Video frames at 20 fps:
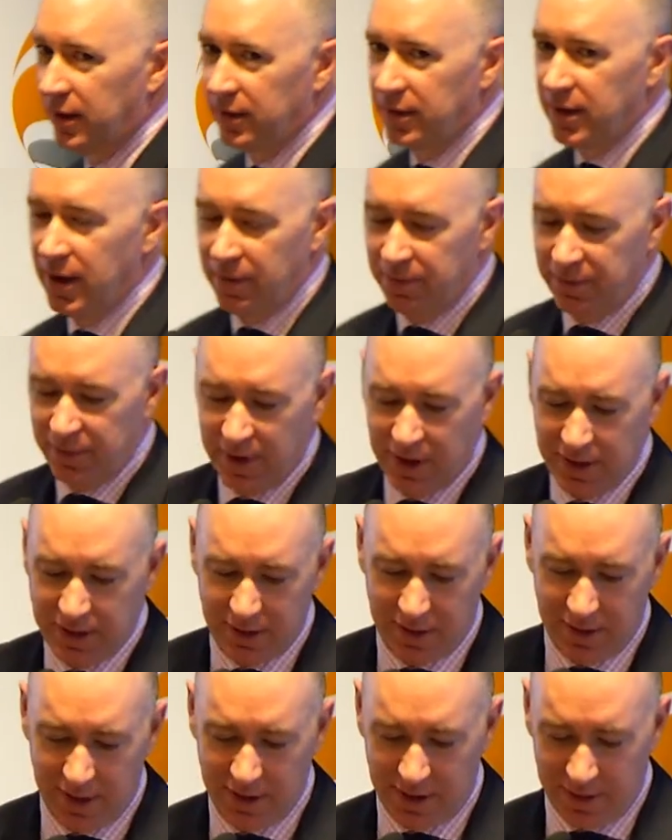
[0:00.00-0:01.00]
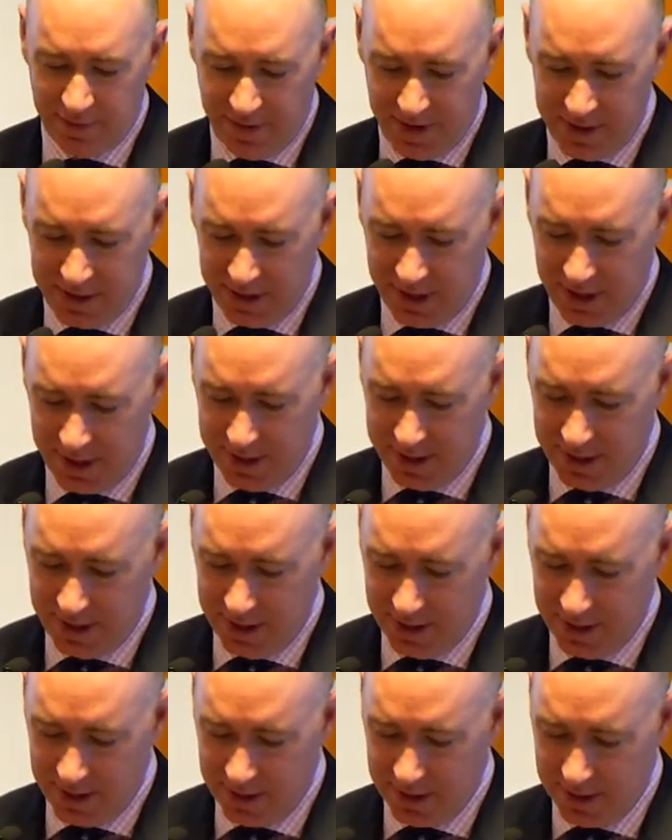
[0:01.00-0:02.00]
Yep, that's a
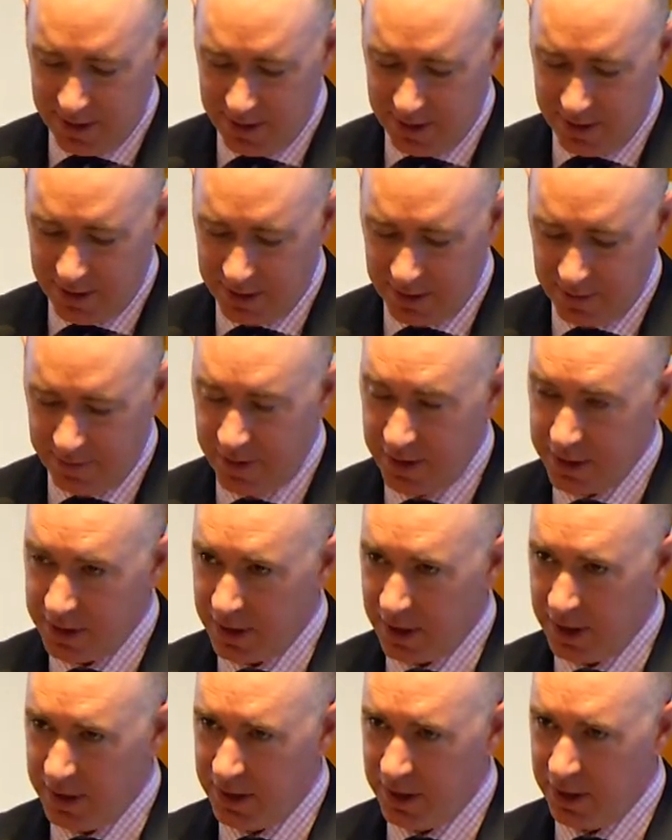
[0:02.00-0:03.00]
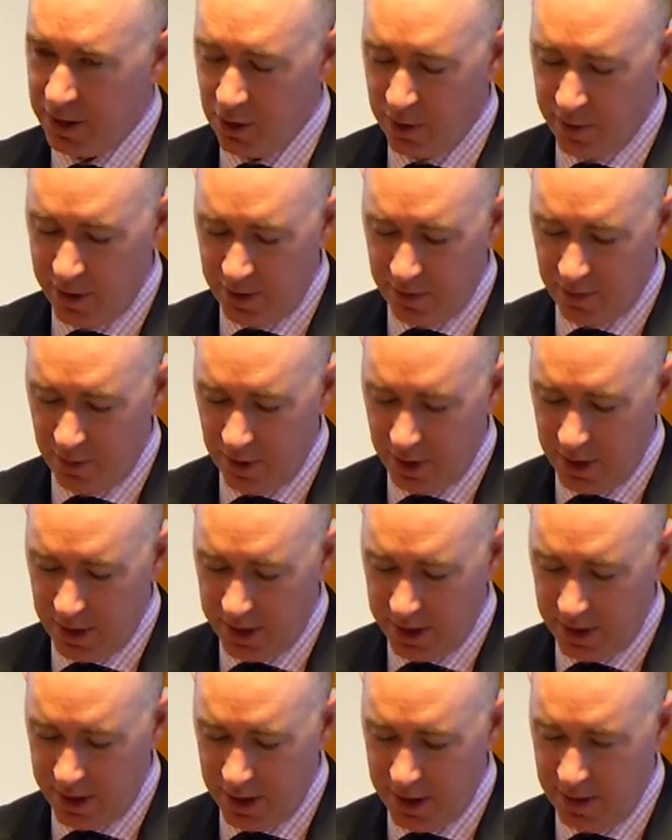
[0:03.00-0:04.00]
fascinating comment, Ryan.
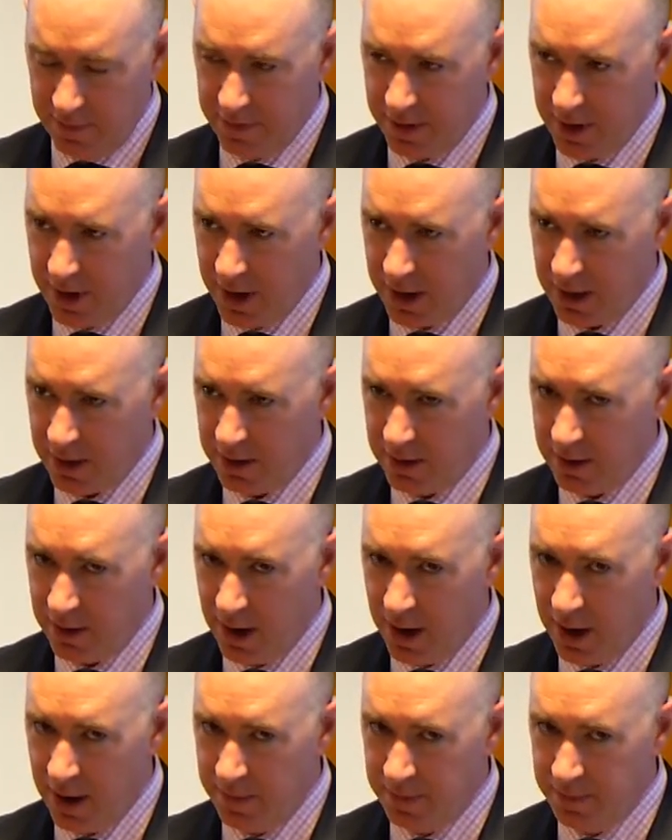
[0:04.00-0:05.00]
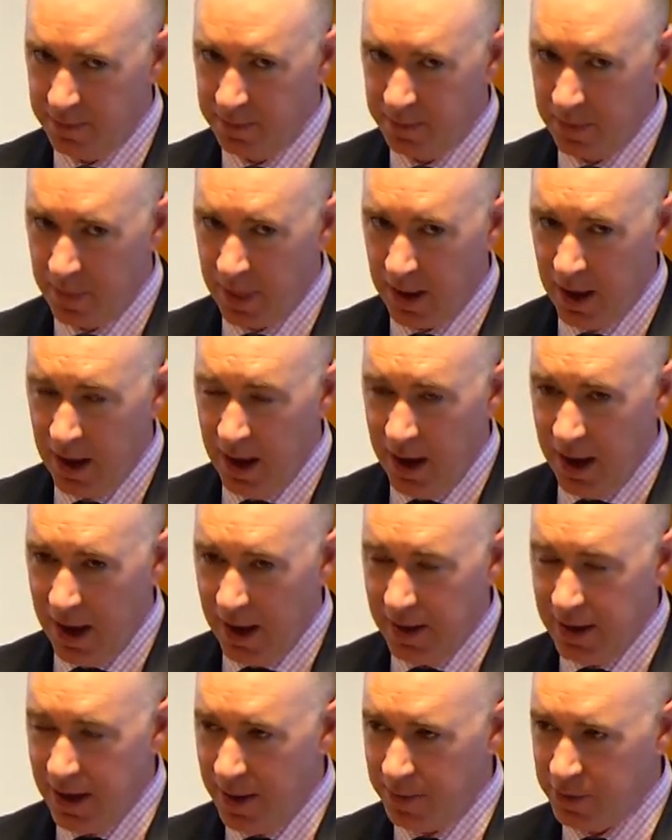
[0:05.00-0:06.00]
Thank you for that.
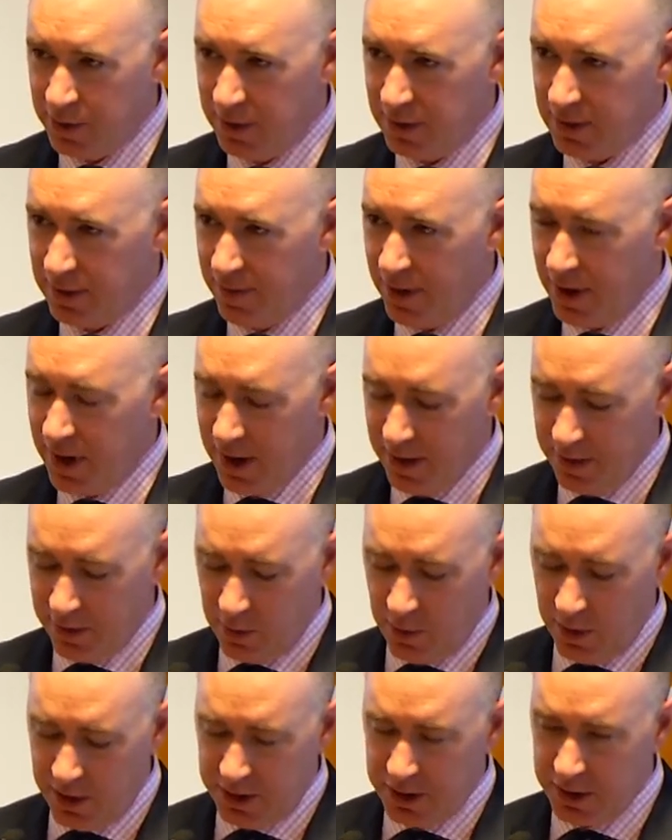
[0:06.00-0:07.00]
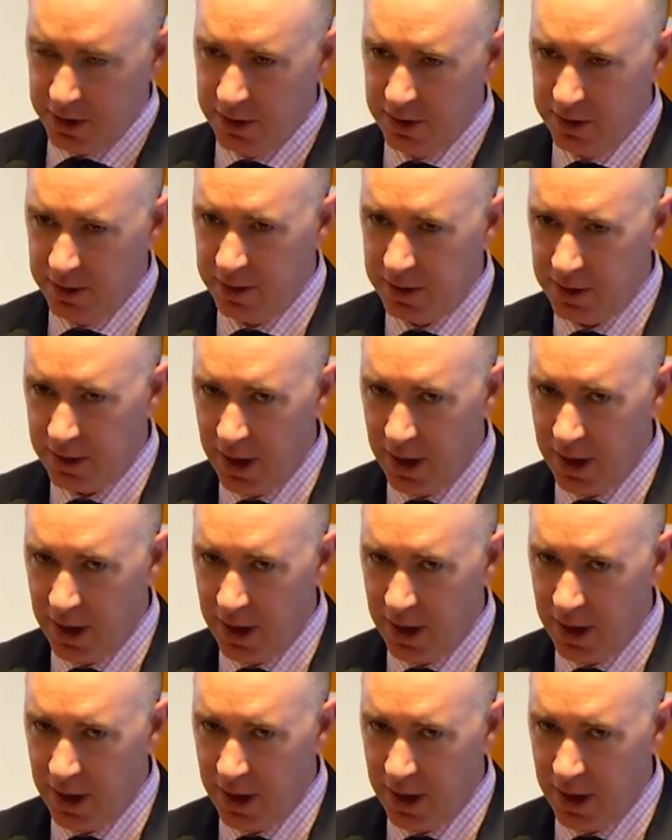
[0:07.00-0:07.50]
In the absence of any other questions,